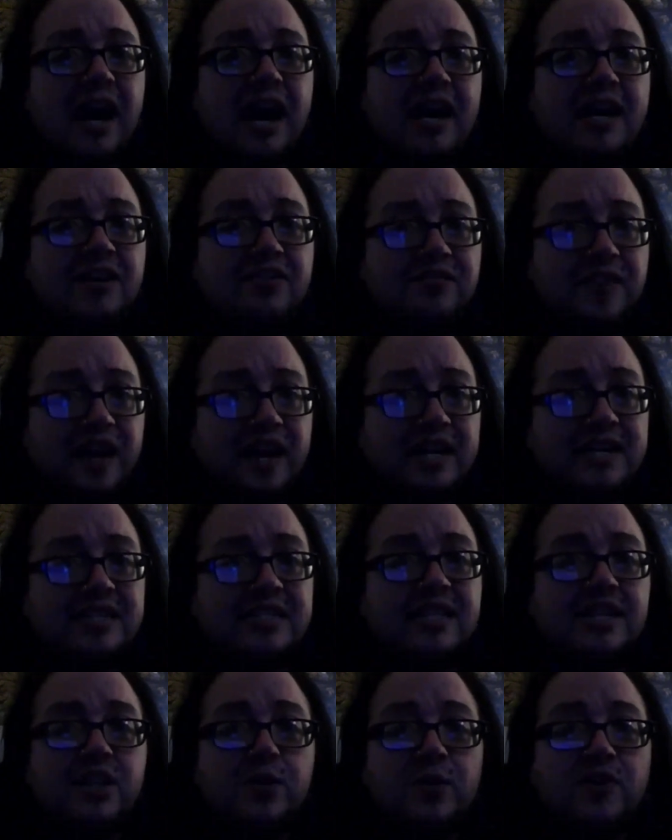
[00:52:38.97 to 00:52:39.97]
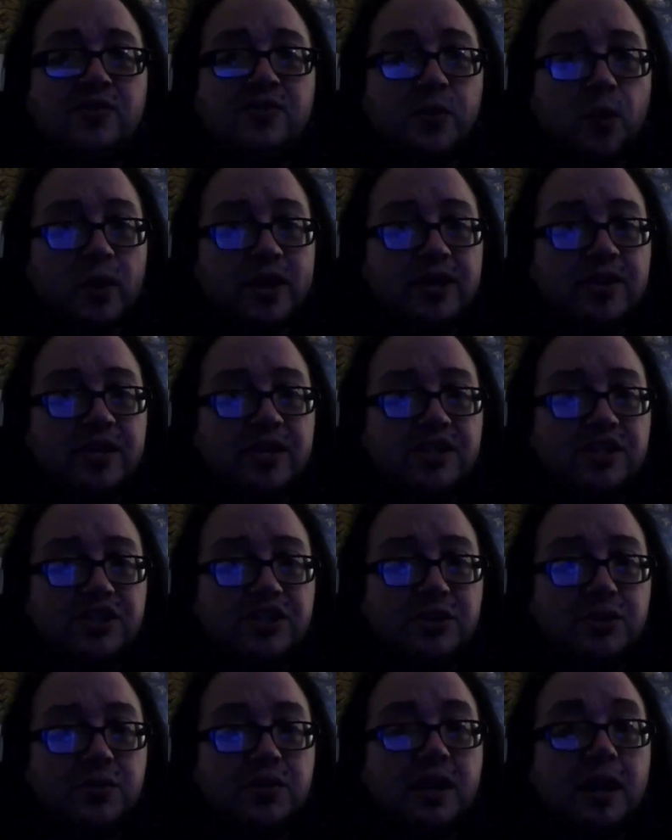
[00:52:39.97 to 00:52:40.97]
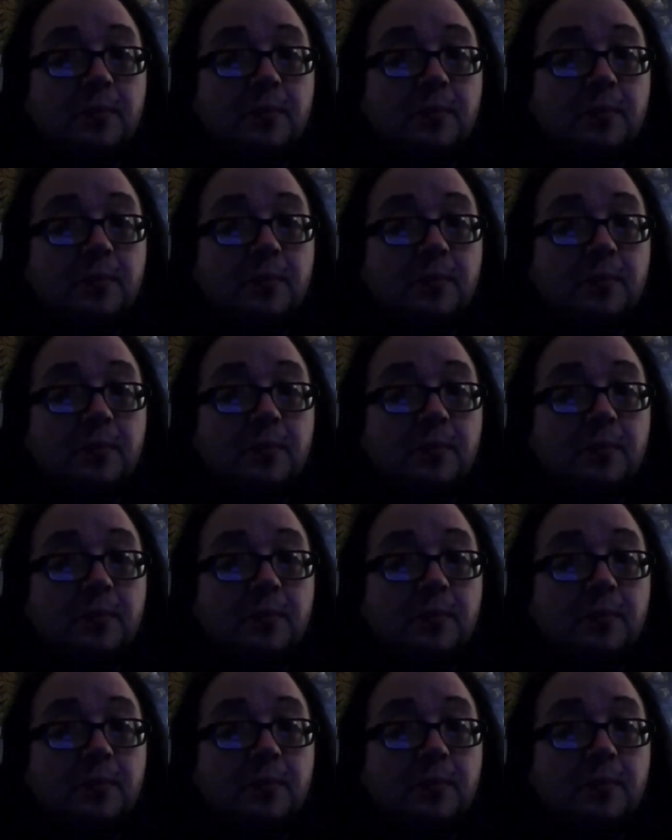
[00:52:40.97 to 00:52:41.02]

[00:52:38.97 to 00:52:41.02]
I advise that you avoid these two